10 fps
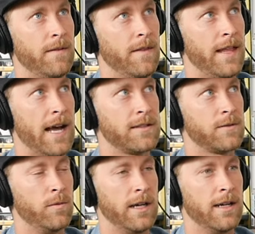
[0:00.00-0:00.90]

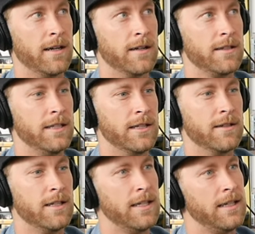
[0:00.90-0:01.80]
that's where, you know,
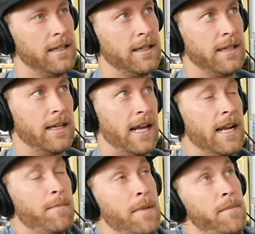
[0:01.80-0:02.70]

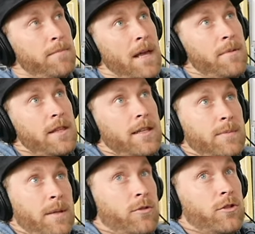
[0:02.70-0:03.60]
and maybe, maybe these
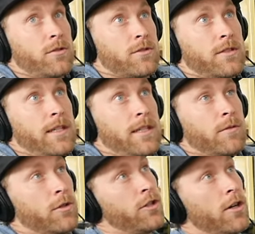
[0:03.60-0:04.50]
people don't see the
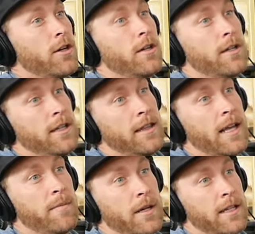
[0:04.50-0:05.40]
return in
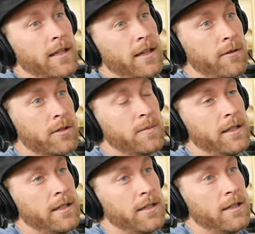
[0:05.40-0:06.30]
that money that they were
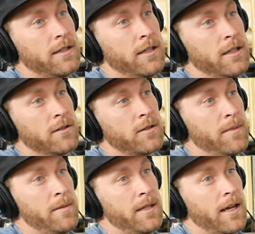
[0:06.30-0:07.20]
spending. You know, so
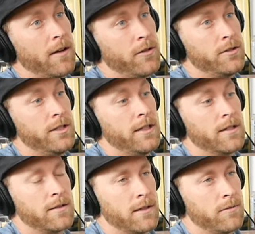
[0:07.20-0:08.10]
maybe all those
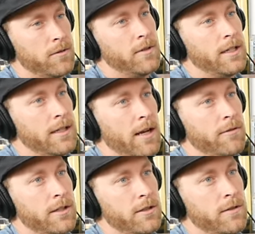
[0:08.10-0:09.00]
years and like, well, what did that
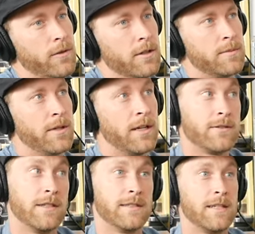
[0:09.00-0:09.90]
really do for us? But
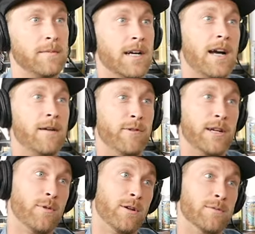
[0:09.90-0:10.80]
also at the same time,
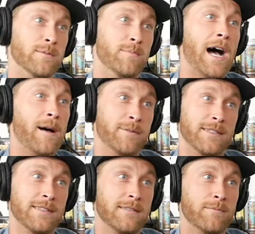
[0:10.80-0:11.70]
wakeboarding was
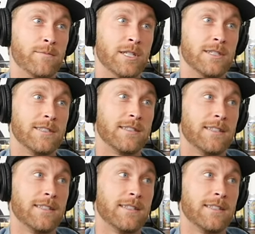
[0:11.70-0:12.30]
bopping, which